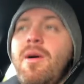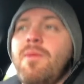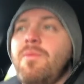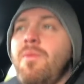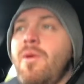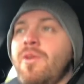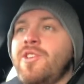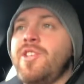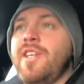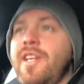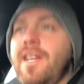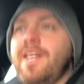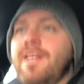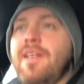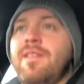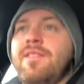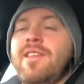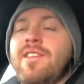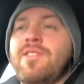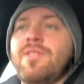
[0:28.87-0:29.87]

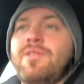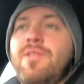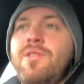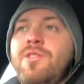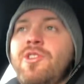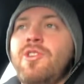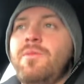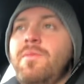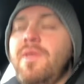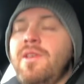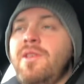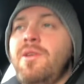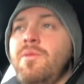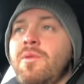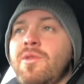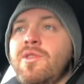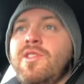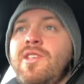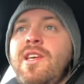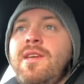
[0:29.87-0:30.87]
watching this on YouTube, you
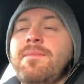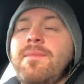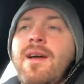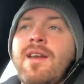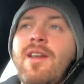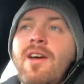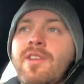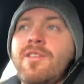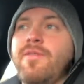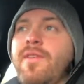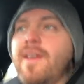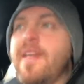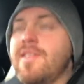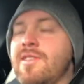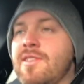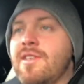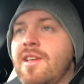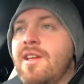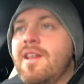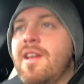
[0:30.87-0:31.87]
will see my large face